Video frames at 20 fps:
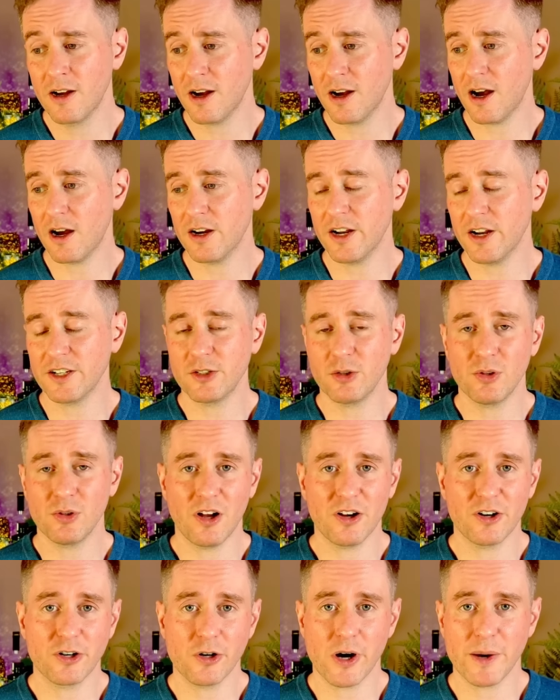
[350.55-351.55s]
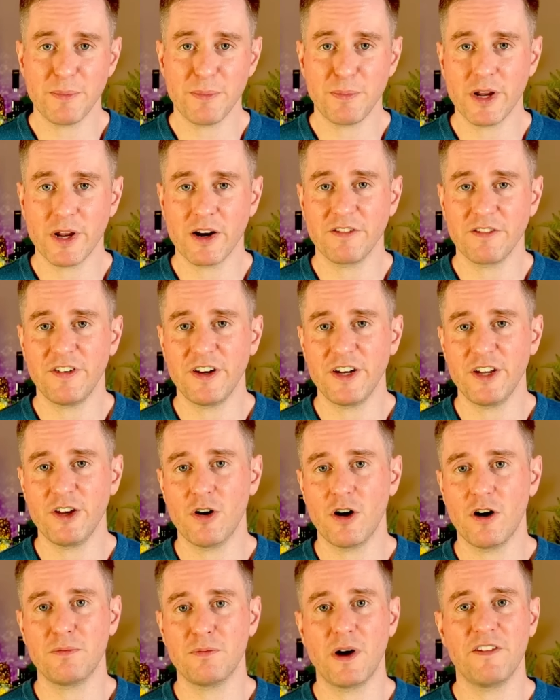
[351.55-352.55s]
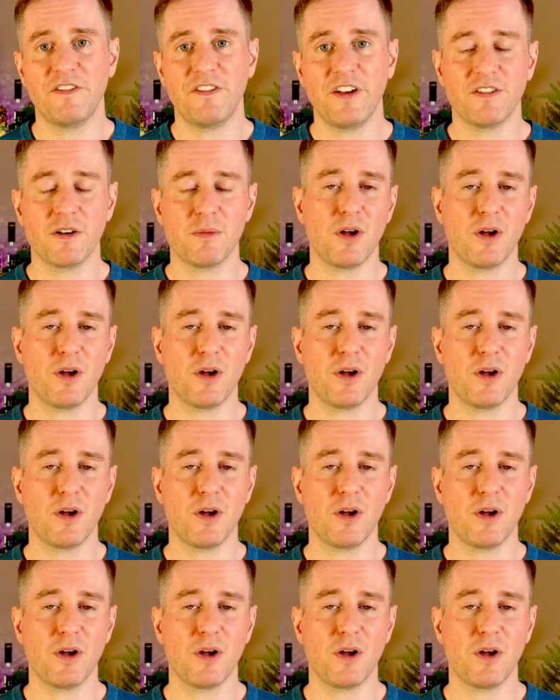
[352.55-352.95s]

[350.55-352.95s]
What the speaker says: Not too long ago, I put out a video of my favorite